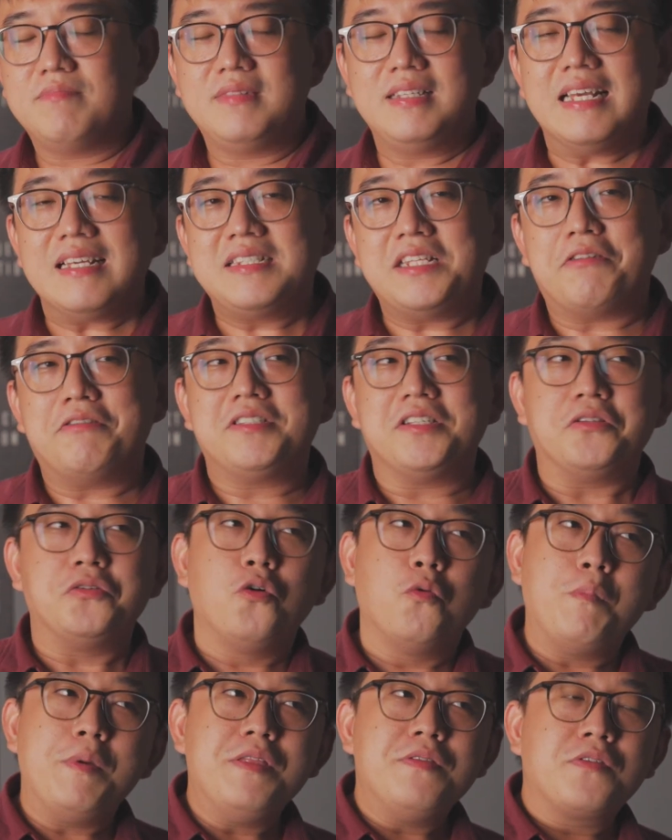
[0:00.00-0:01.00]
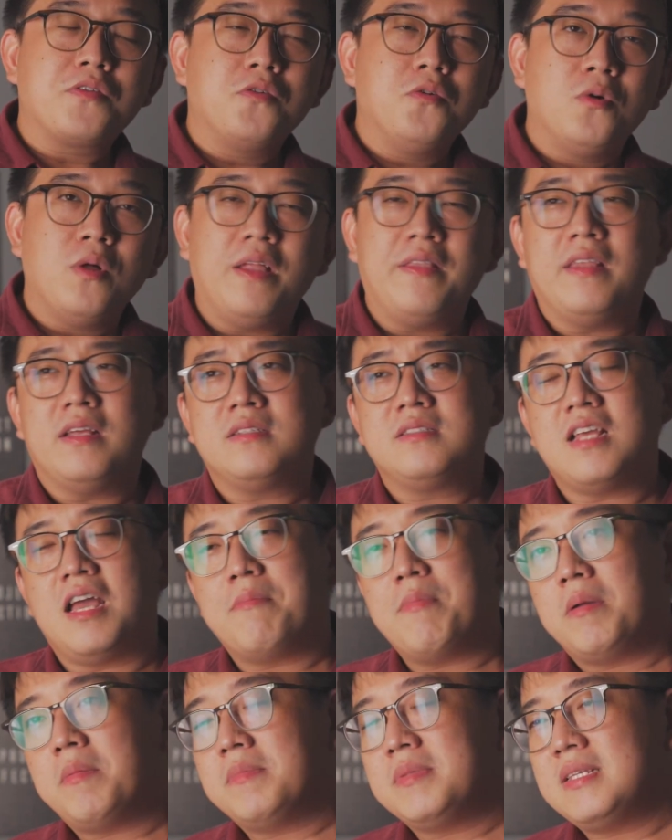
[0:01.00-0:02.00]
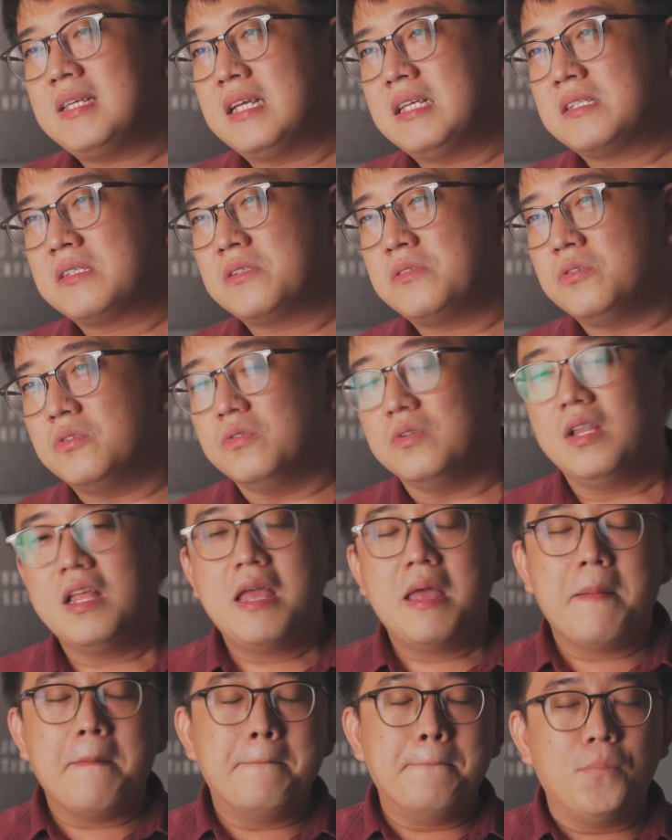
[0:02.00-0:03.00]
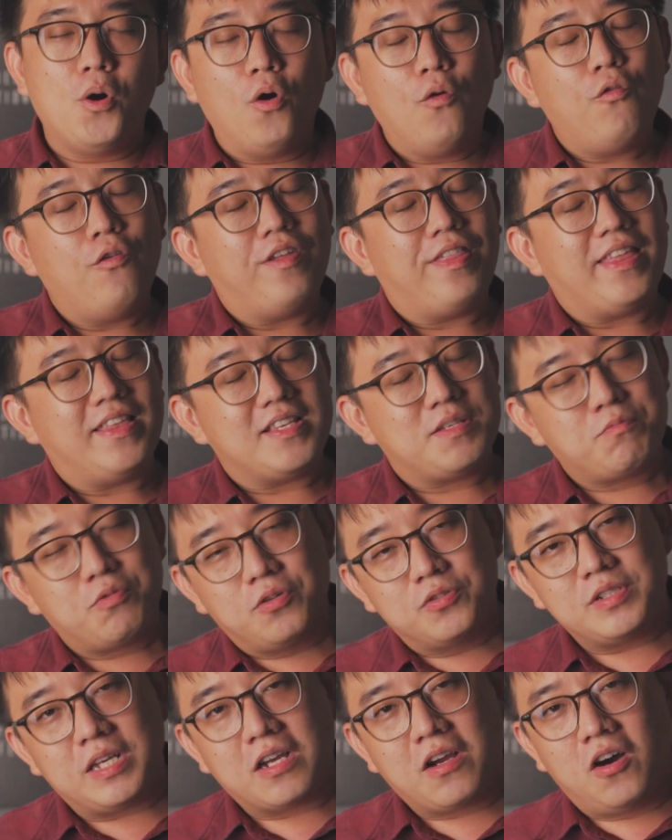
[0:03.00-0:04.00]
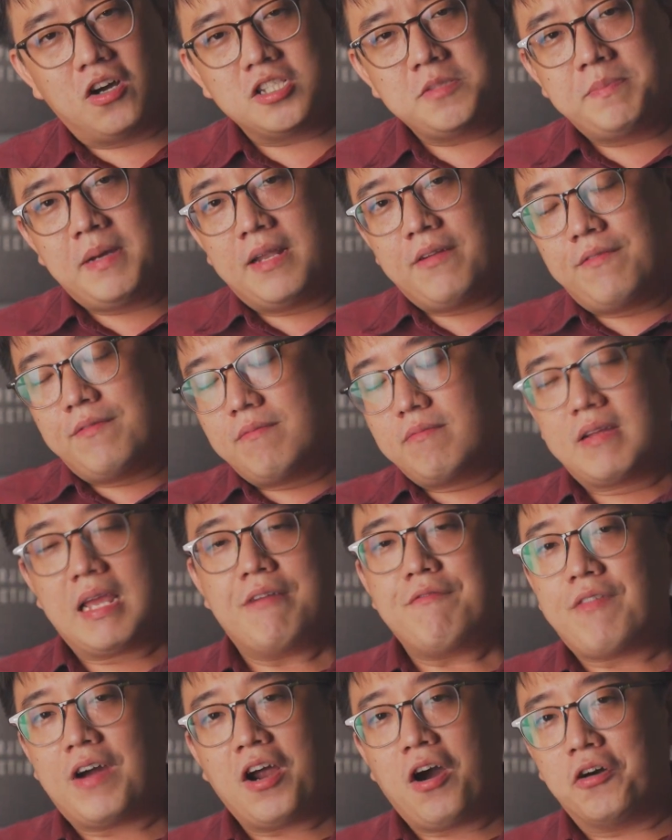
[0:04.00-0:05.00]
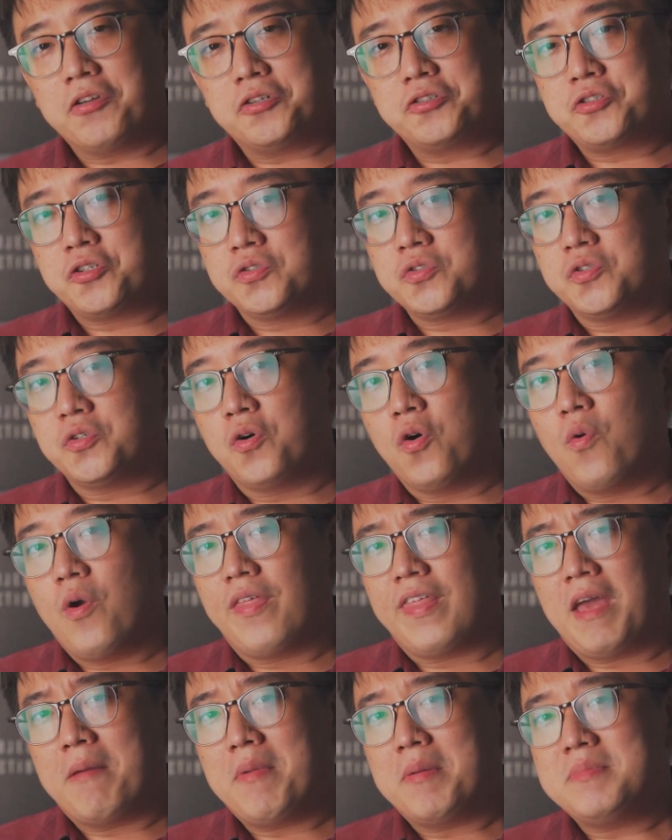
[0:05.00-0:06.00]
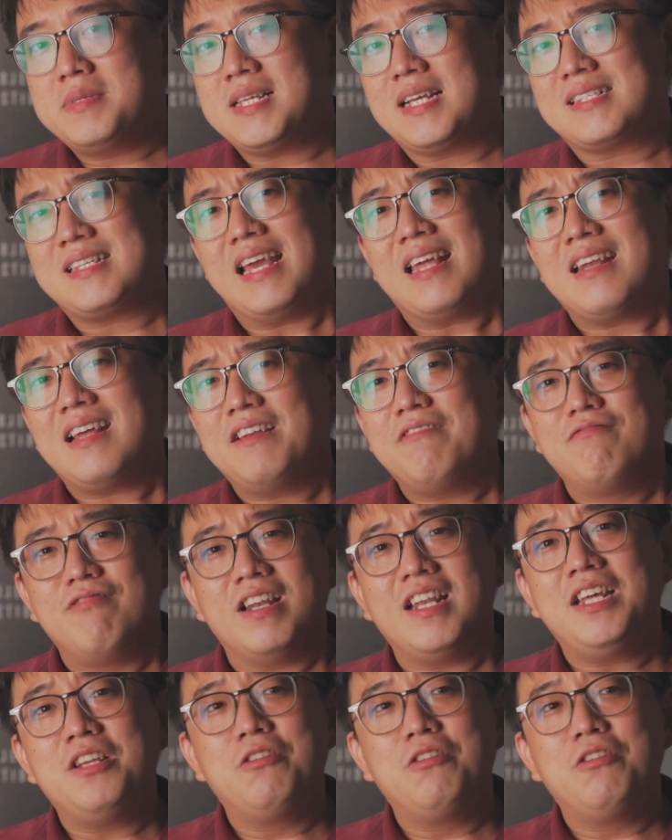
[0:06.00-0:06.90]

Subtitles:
Yes, there is a 2-pin school and there's the MMCX school, both with its pros and cons, but Campfire Audio chose to go with MMCX, and I really